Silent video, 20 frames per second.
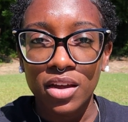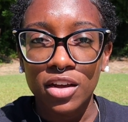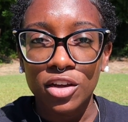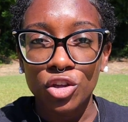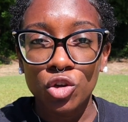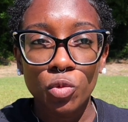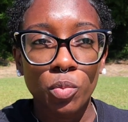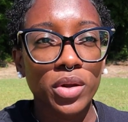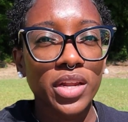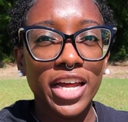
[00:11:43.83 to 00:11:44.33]

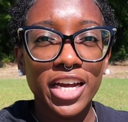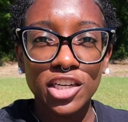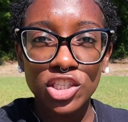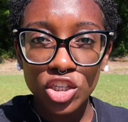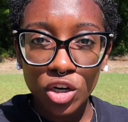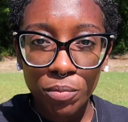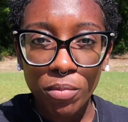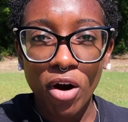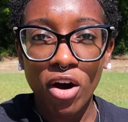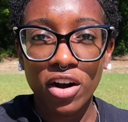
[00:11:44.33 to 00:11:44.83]
You played
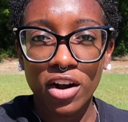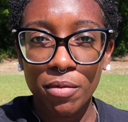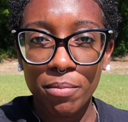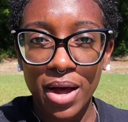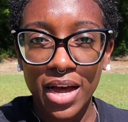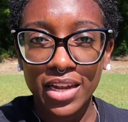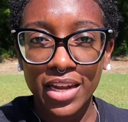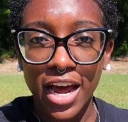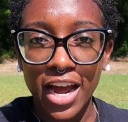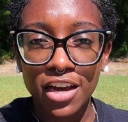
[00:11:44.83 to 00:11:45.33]
your part in
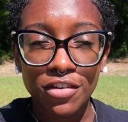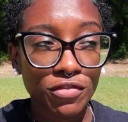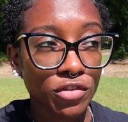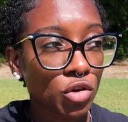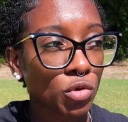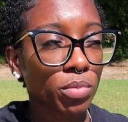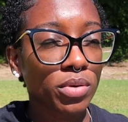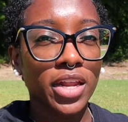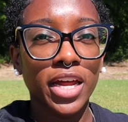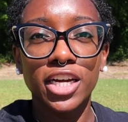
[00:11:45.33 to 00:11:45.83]
my life.
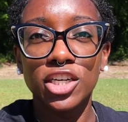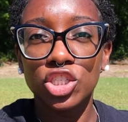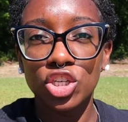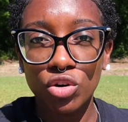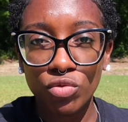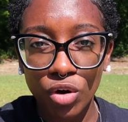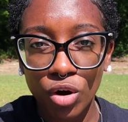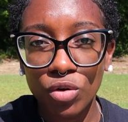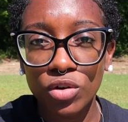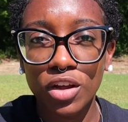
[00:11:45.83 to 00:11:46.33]
You played your
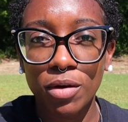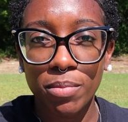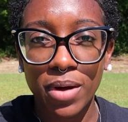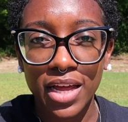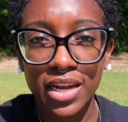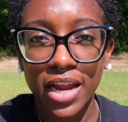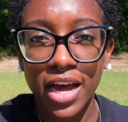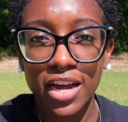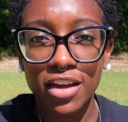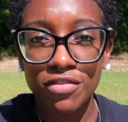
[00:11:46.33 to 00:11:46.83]
role in my
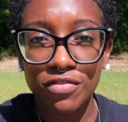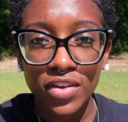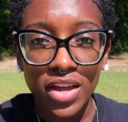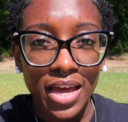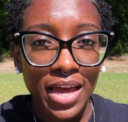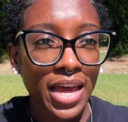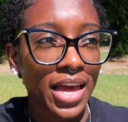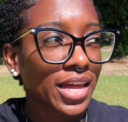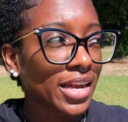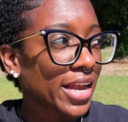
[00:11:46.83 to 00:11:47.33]
life.
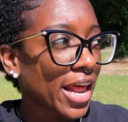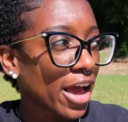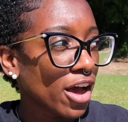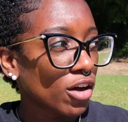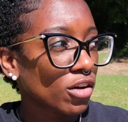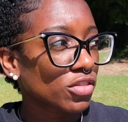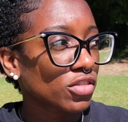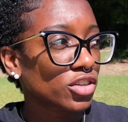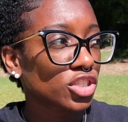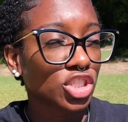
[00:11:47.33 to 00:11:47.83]
And
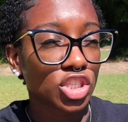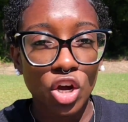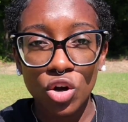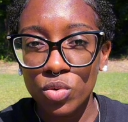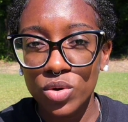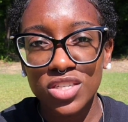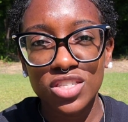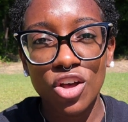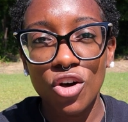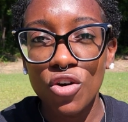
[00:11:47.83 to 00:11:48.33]
now the
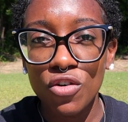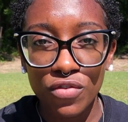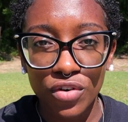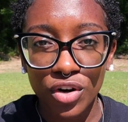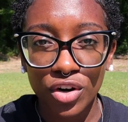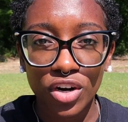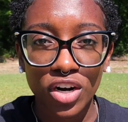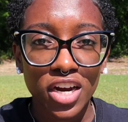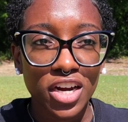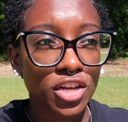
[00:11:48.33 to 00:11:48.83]
show is
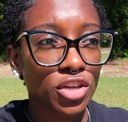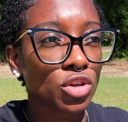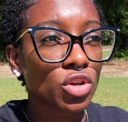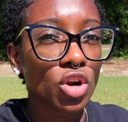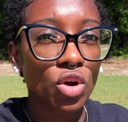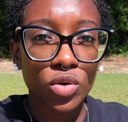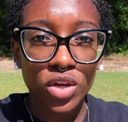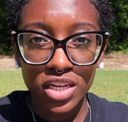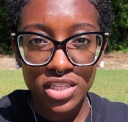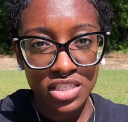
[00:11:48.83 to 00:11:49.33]
over. You
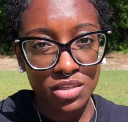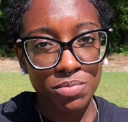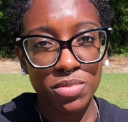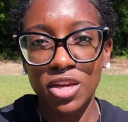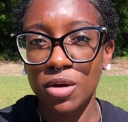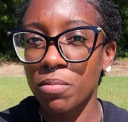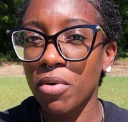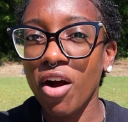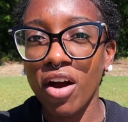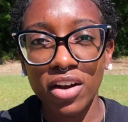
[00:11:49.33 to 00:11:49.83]
don't get to be
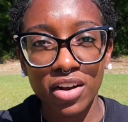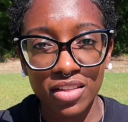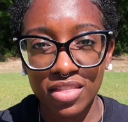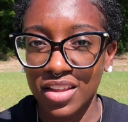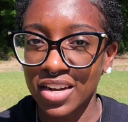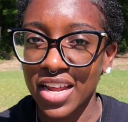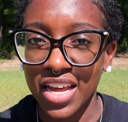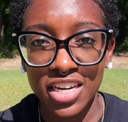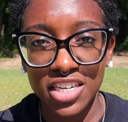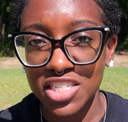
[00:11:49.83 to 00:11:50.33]
a part of the
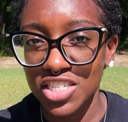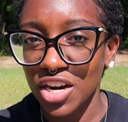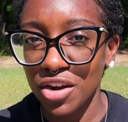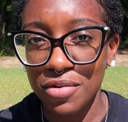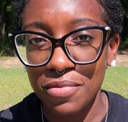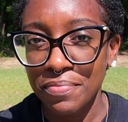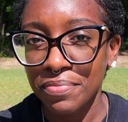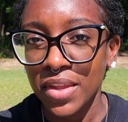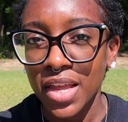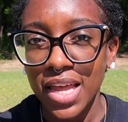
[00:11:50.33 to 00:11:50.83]
next show.